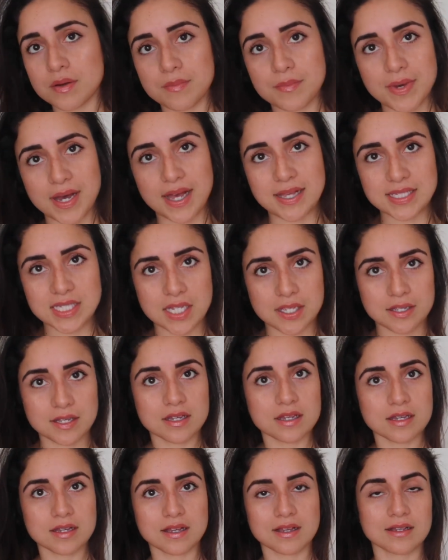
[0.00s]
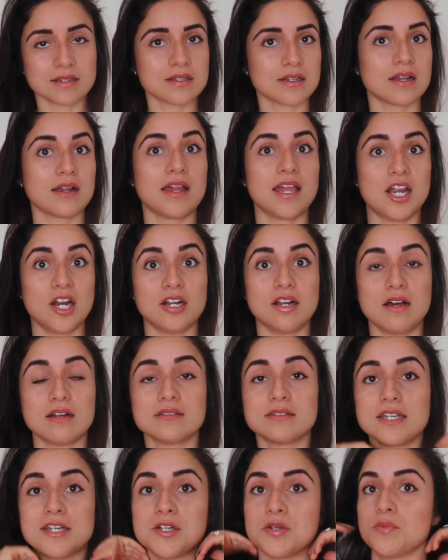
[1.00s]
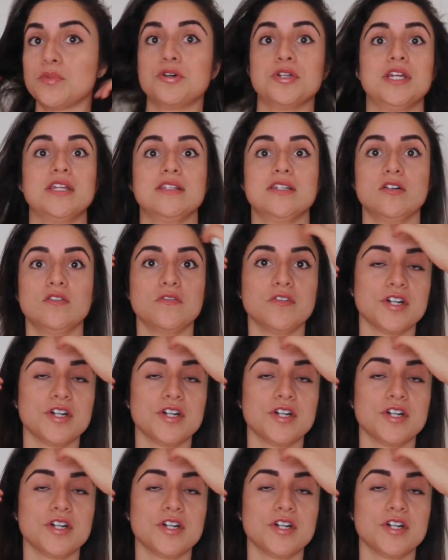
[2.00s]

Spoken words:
mask hair loss in a ponytail,